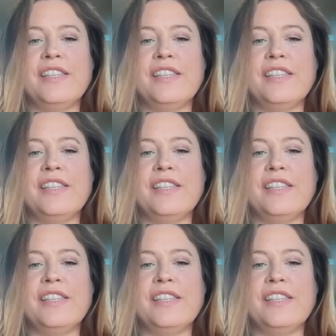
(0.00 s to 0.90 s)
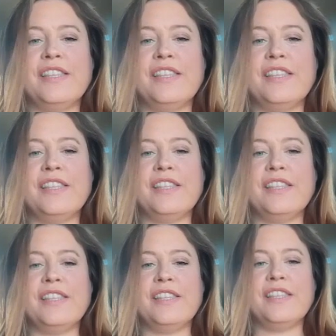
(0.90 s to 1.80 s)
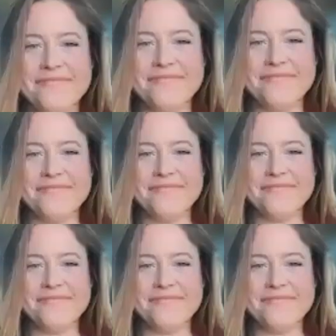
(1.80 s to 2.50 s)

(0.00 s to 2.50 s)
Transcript: This person isn't speaking.